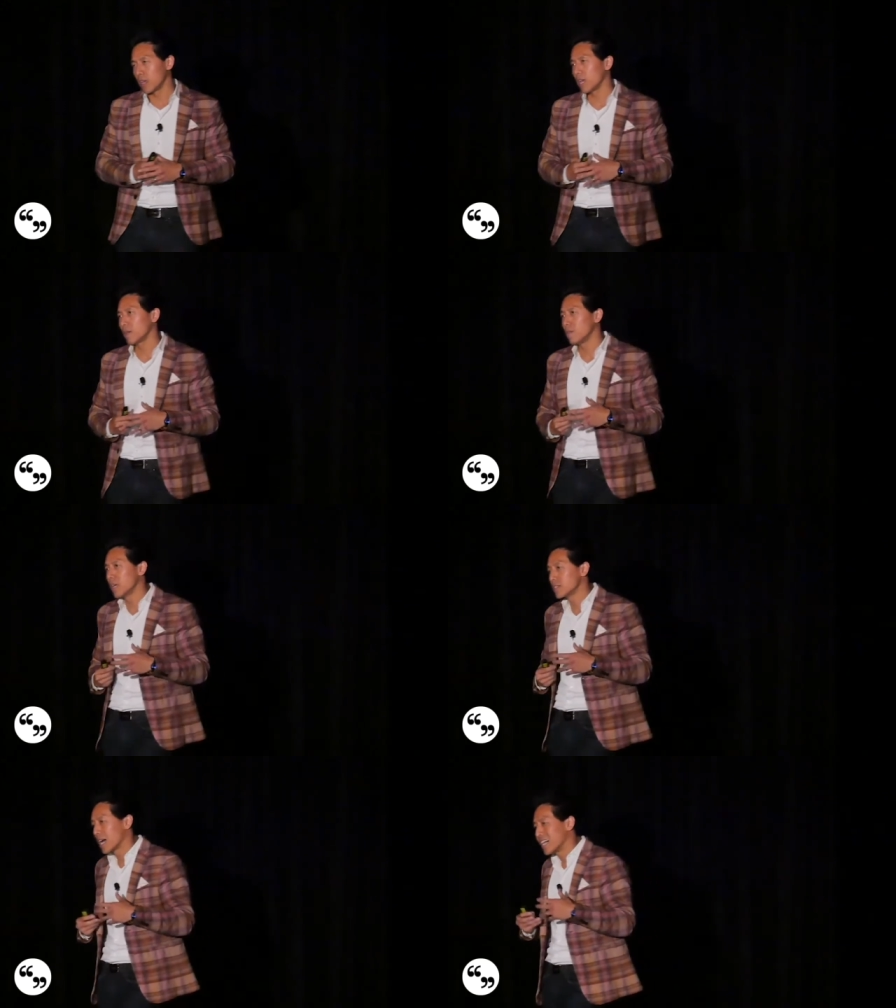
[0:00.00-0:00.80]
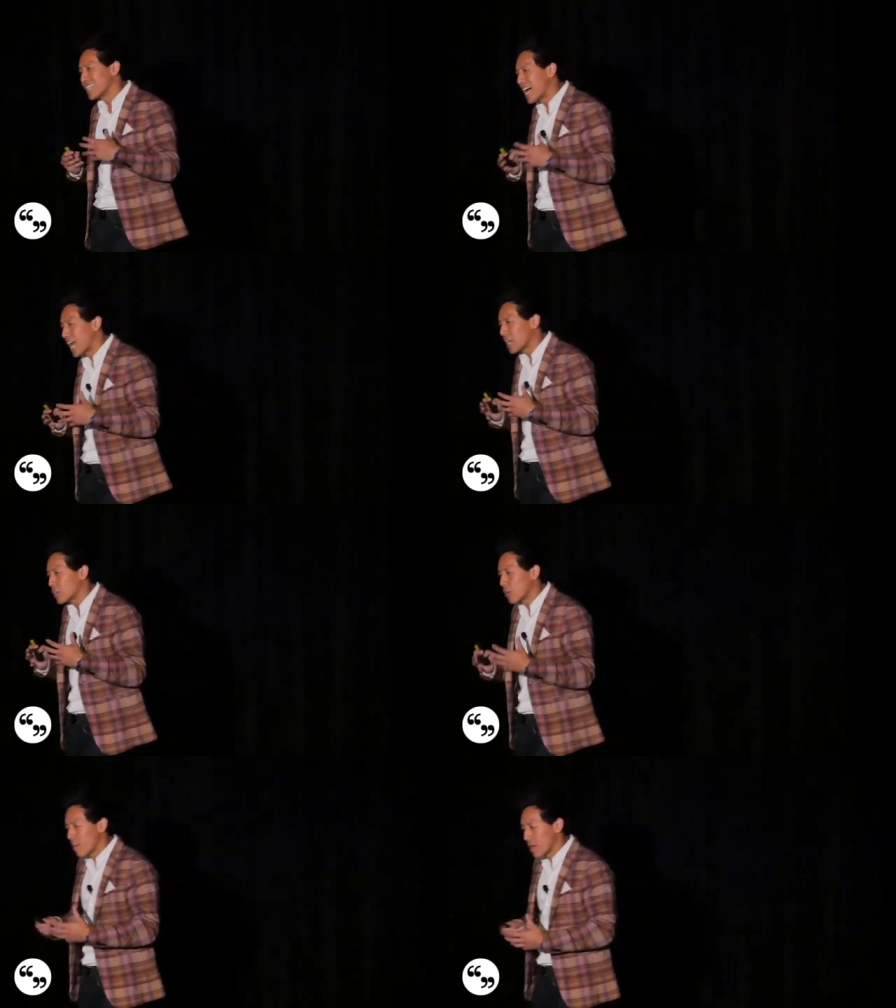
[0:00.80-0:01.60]
It means
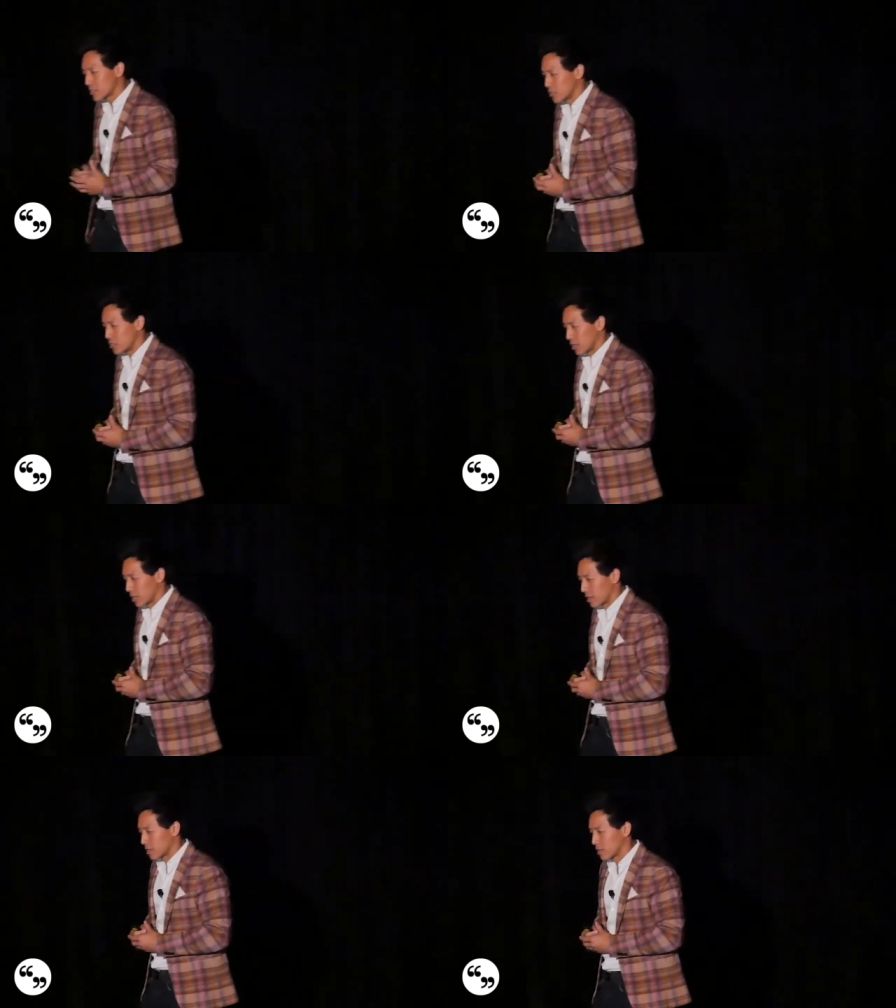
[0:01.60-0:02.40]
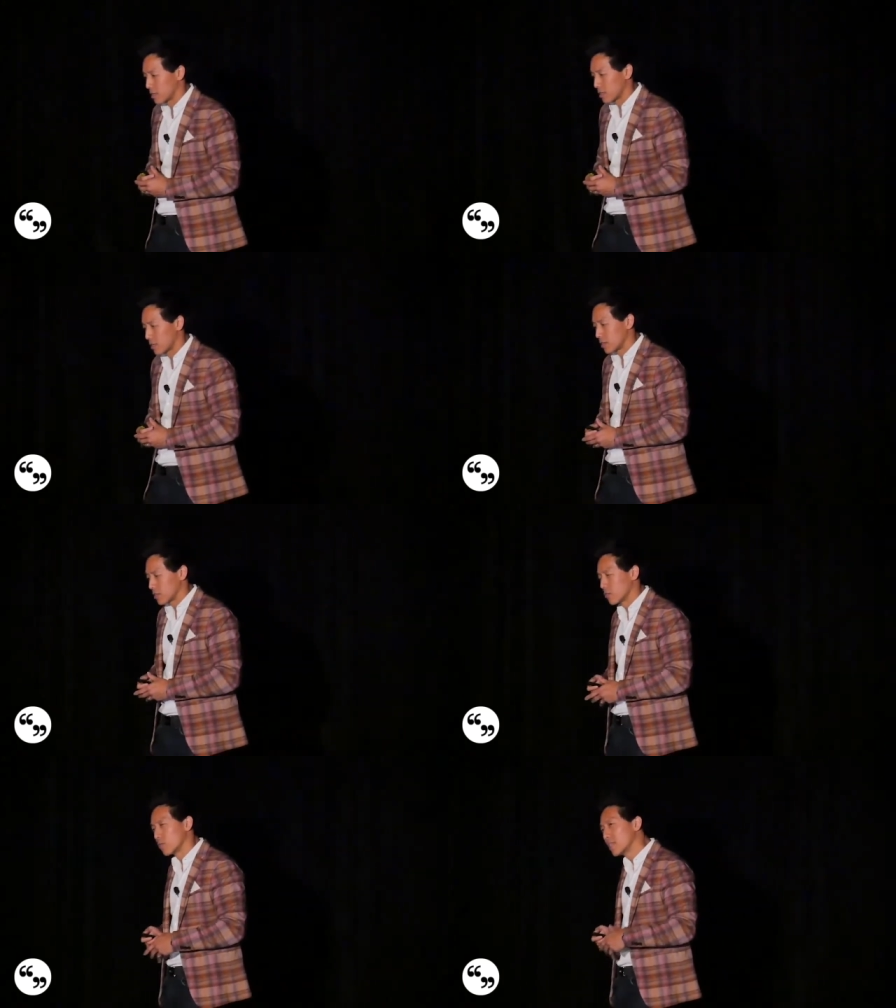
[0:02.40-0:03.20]
aligning your messaging
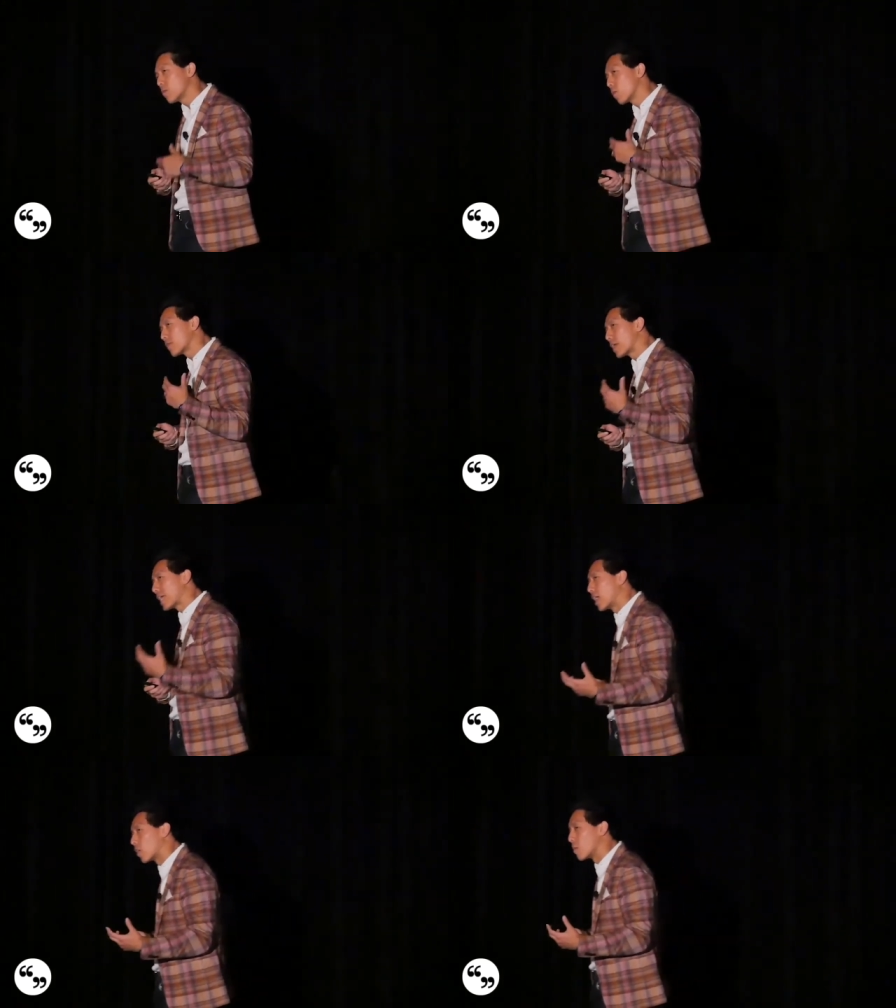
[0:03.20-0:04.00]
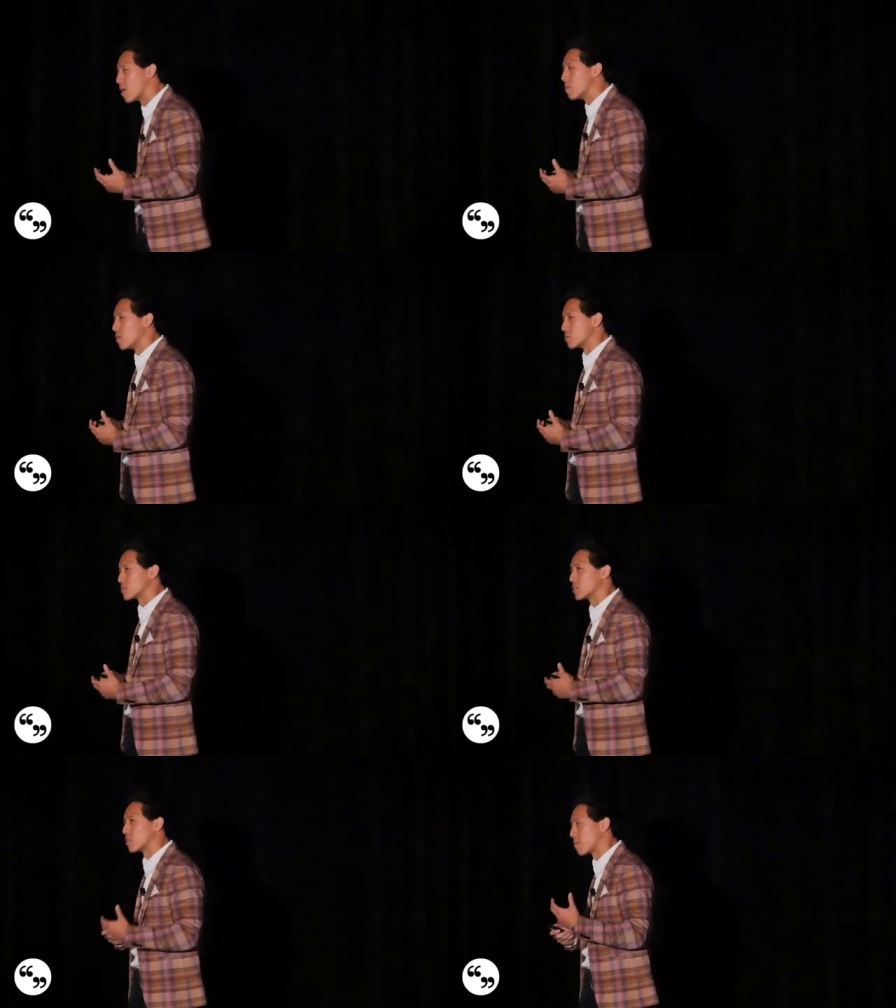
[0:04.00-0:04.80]
to really what they care about
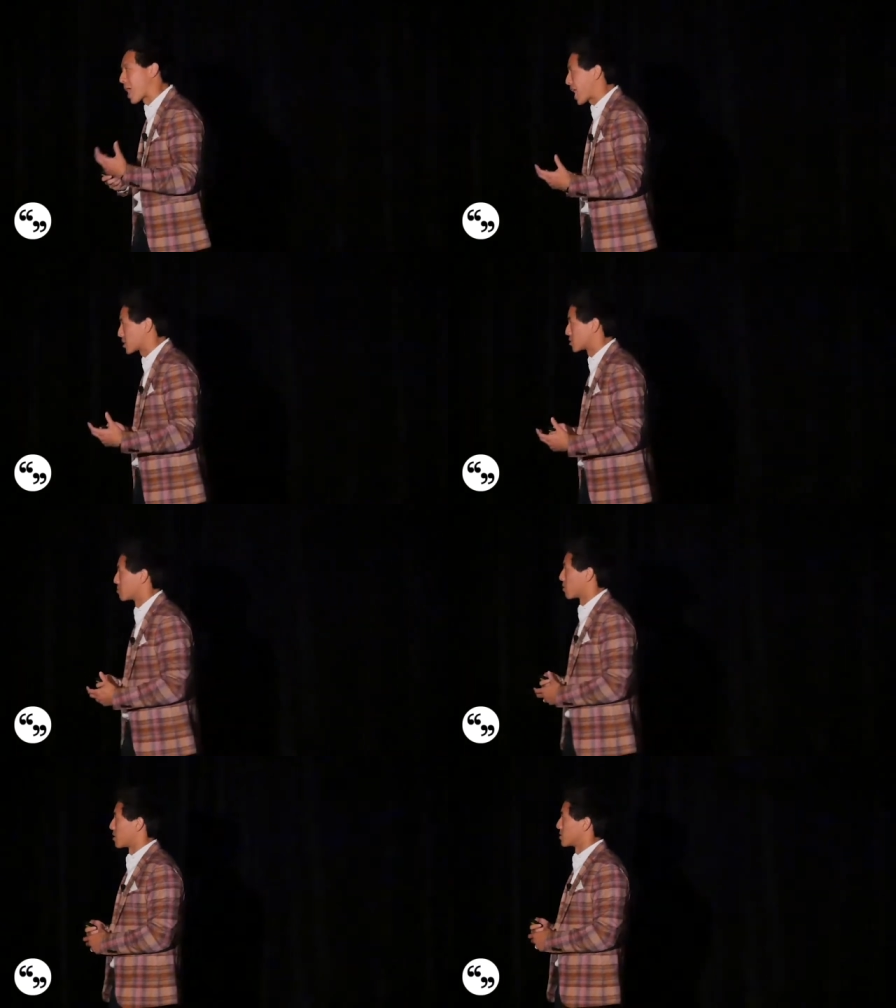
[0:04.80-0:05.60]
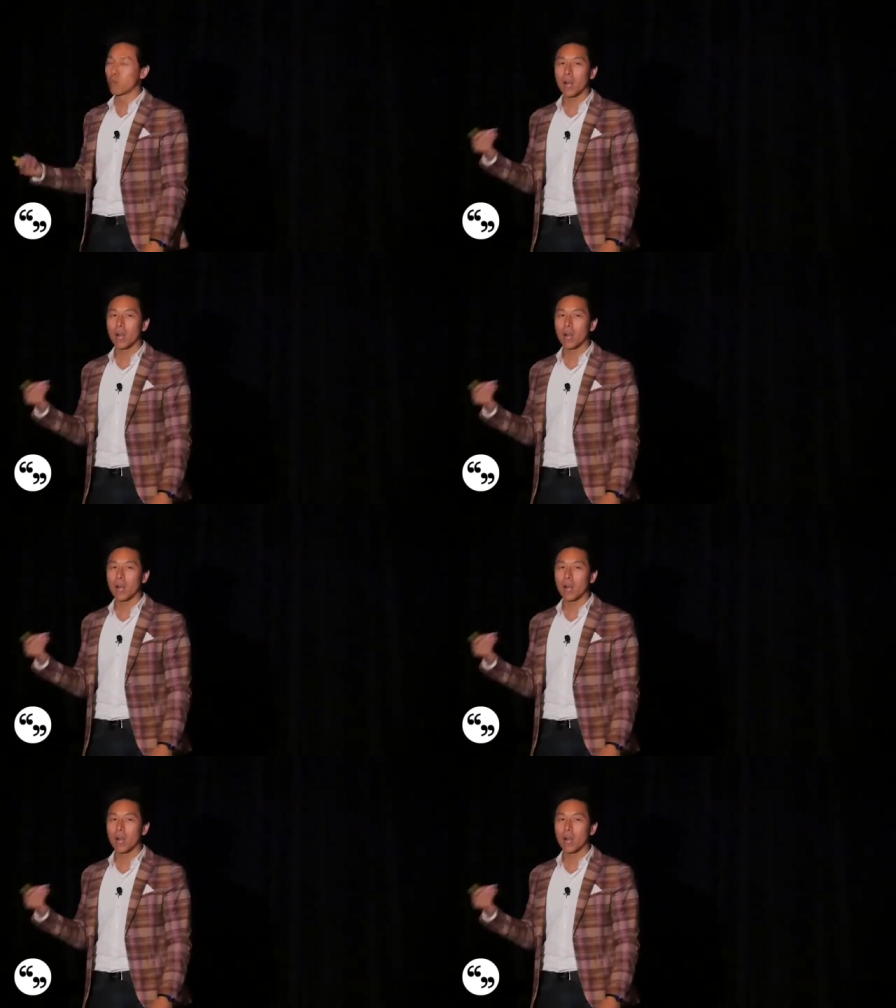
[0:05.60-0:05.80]
most, to their passion point.